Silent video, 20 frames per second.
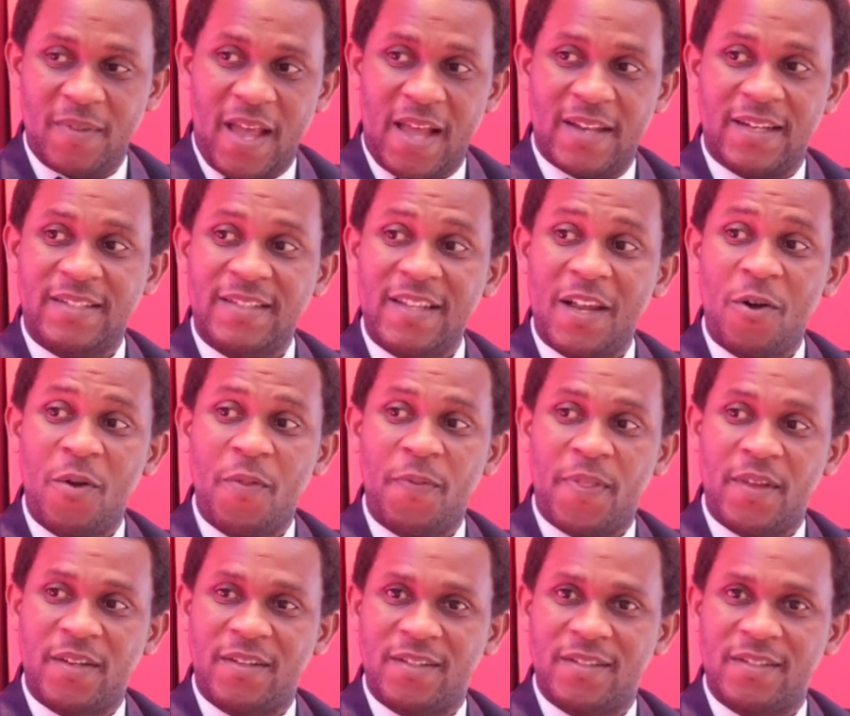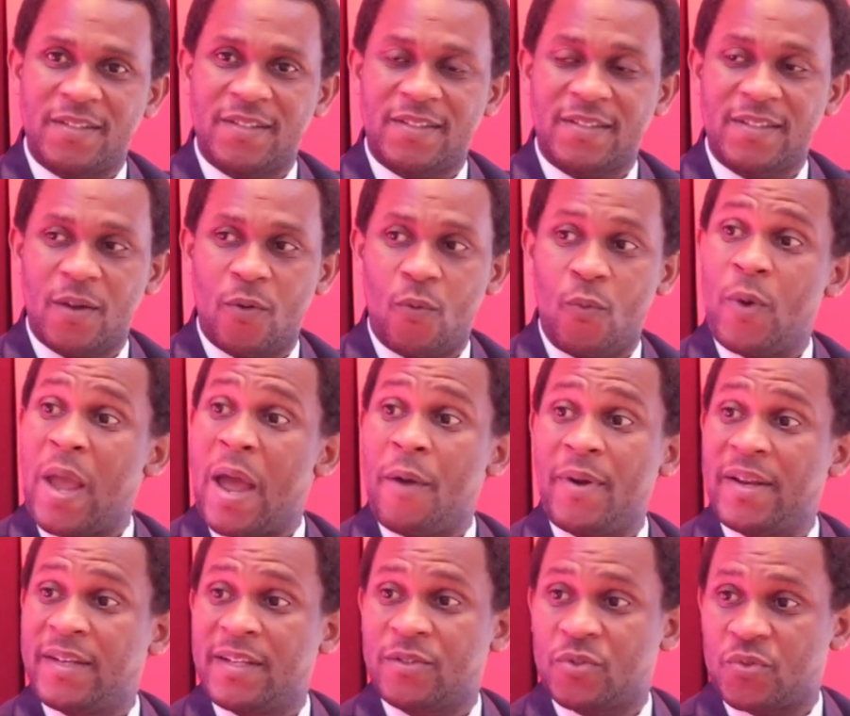And the second thing is we are
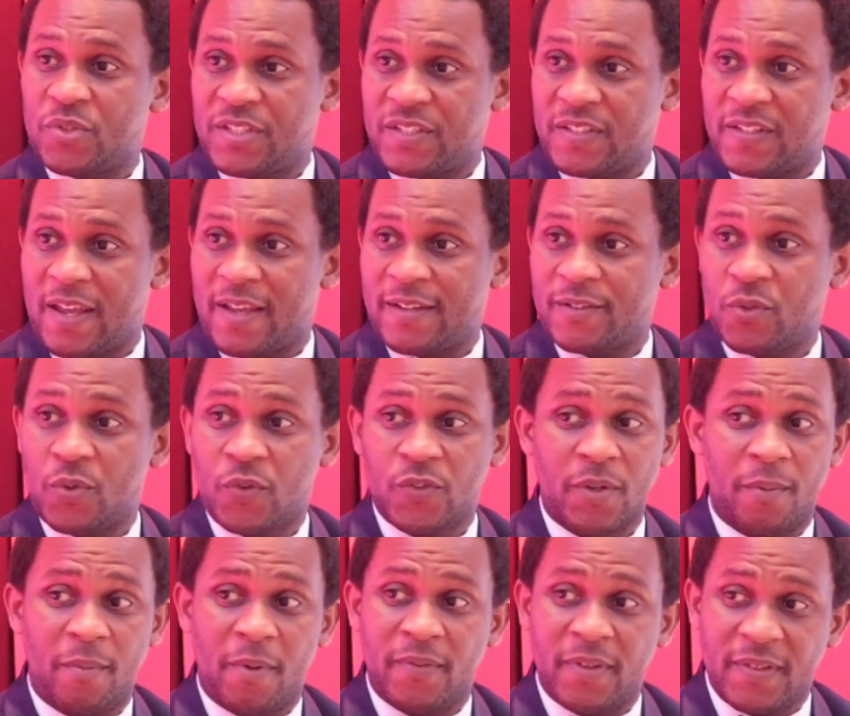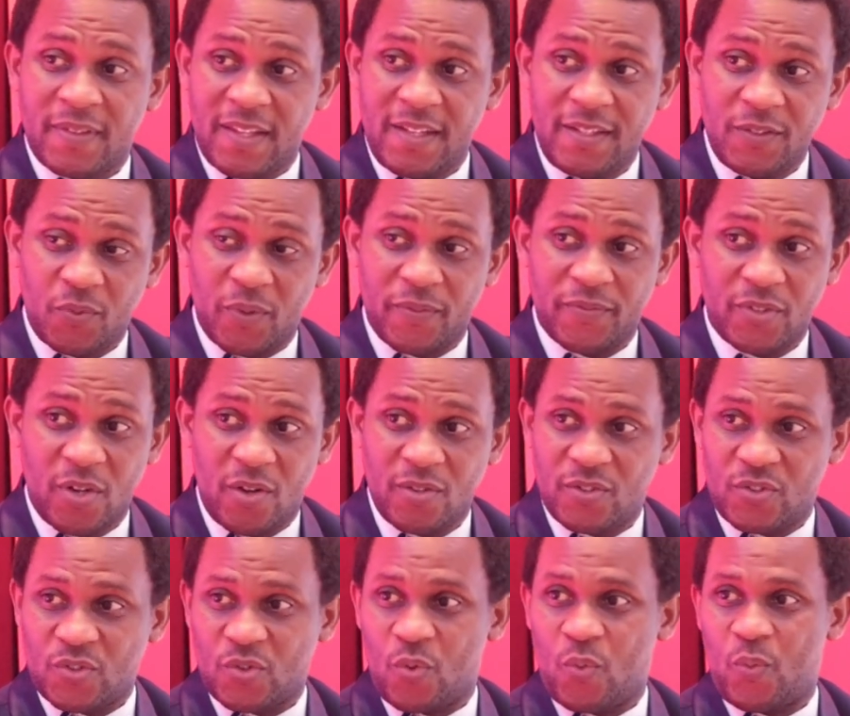ready to share. So some of the things we've
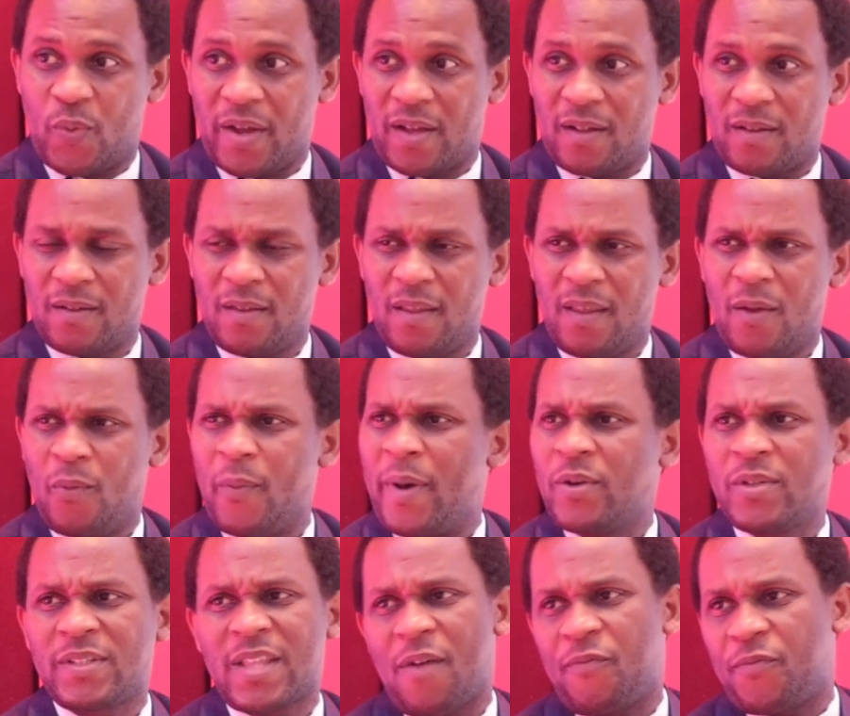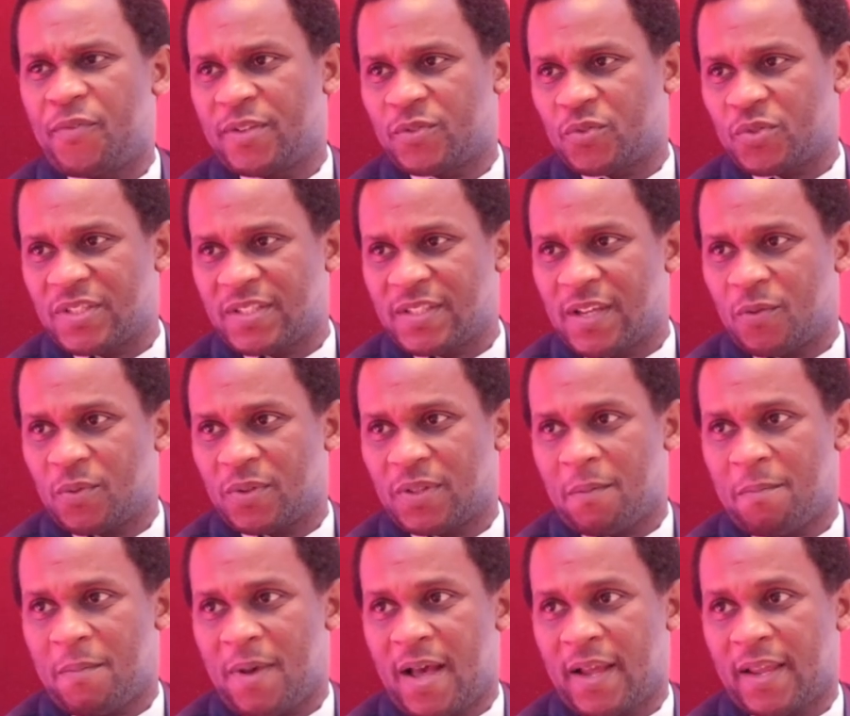done so well, we're not afraid to share with
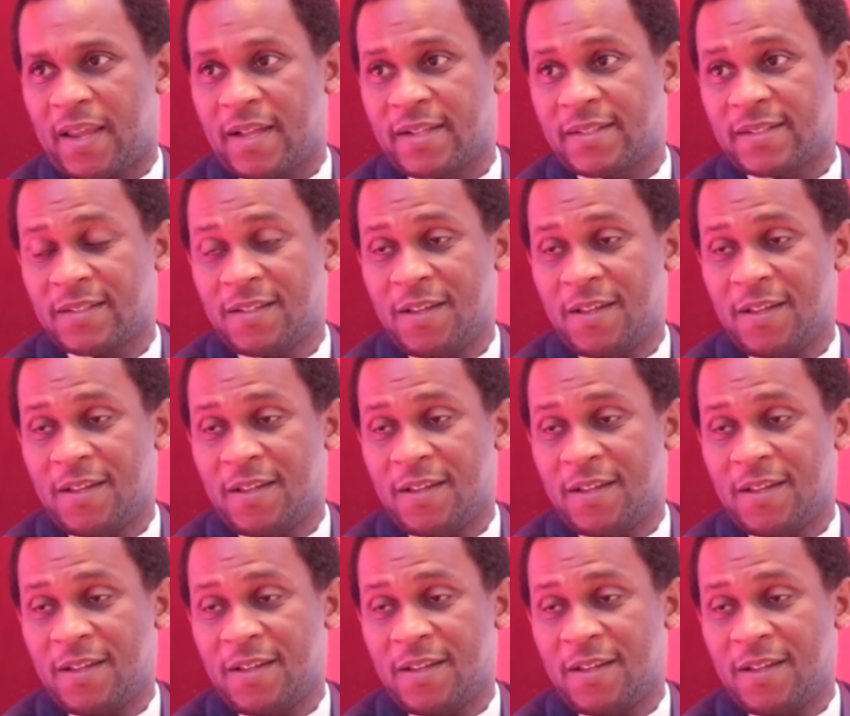the market,